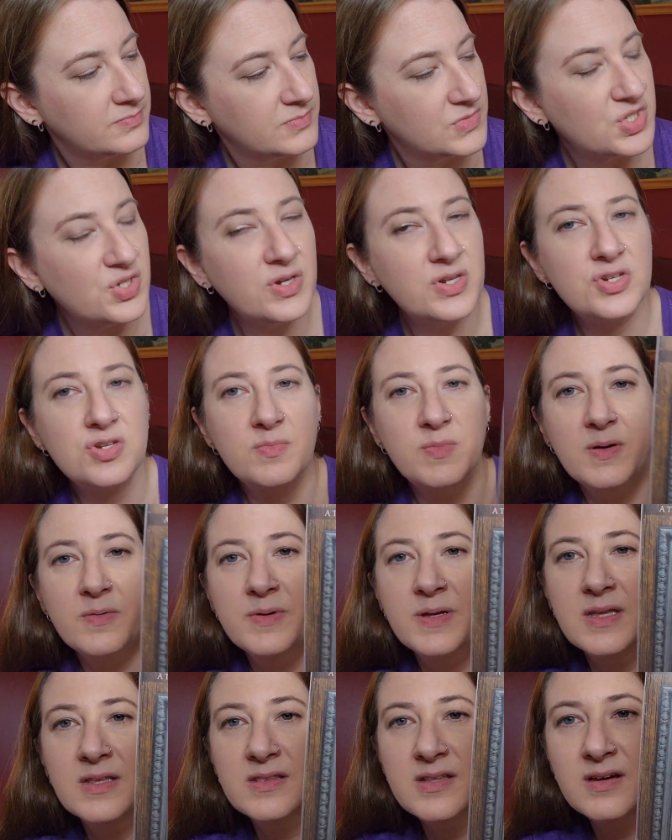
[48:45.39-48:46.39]
So I should be able
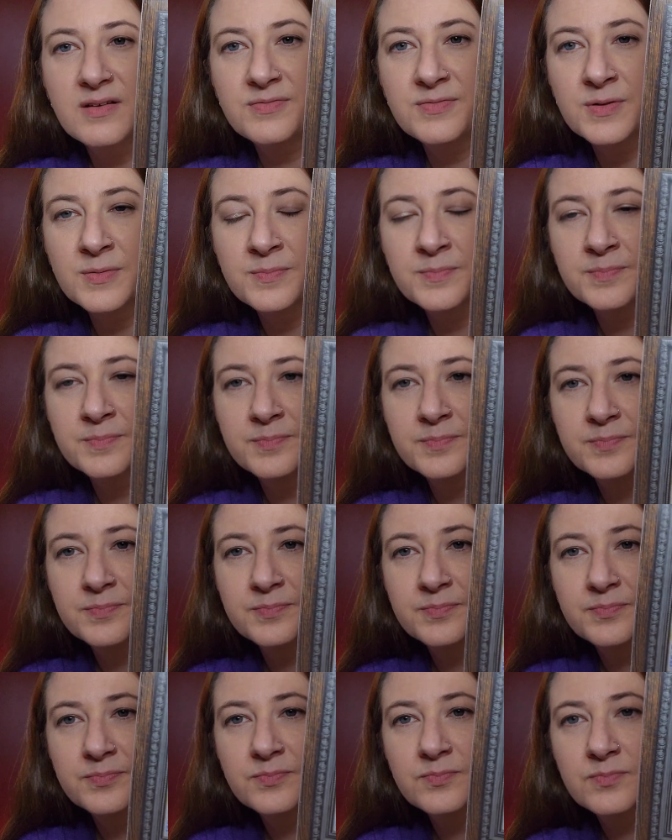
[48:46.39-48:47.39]
to get that from
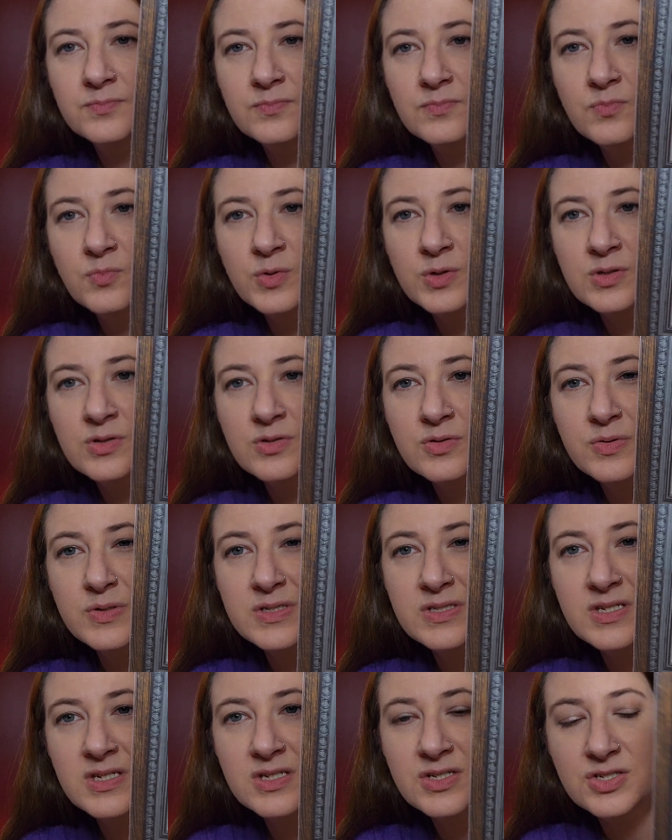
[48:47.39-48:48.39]
123
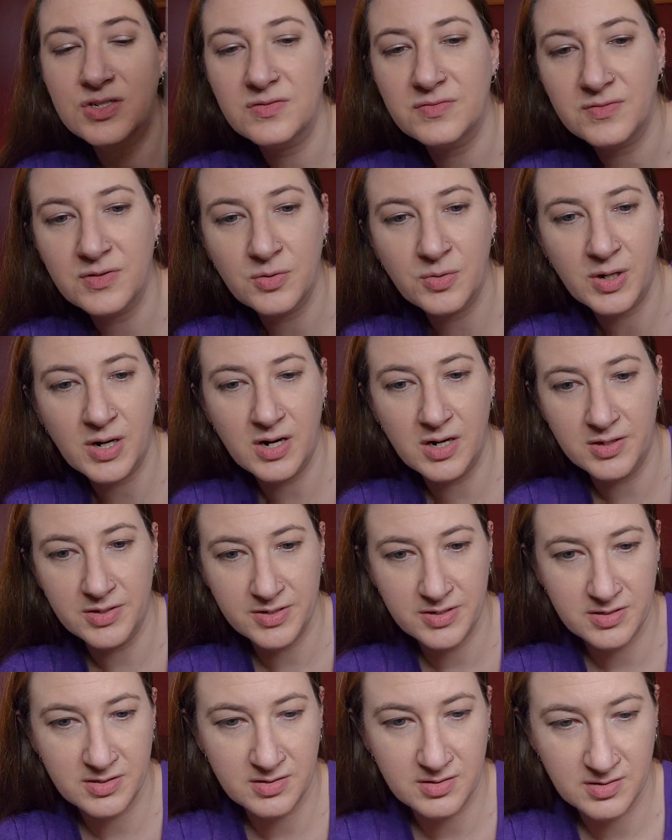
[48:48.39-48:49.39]
Stitch, if nowhere
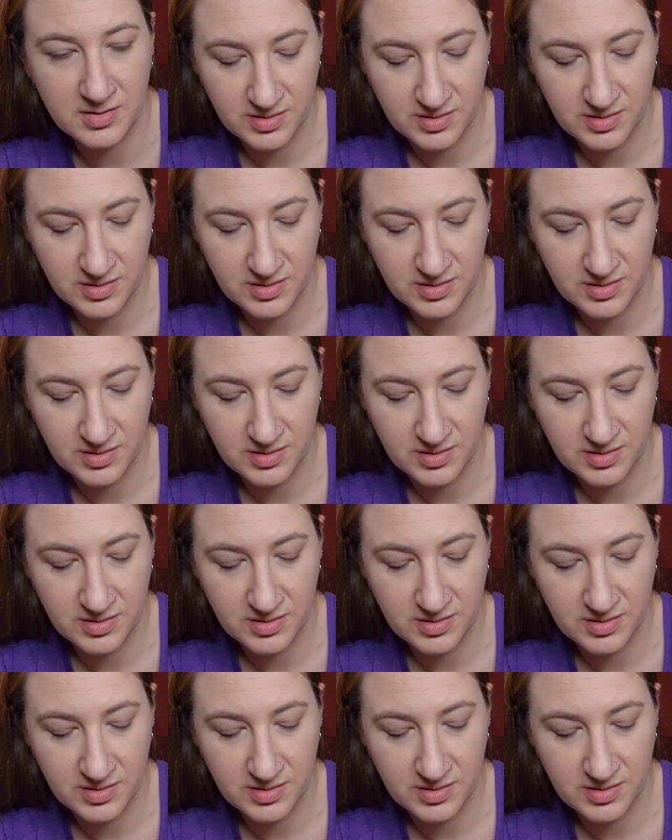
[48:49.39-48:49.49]
else.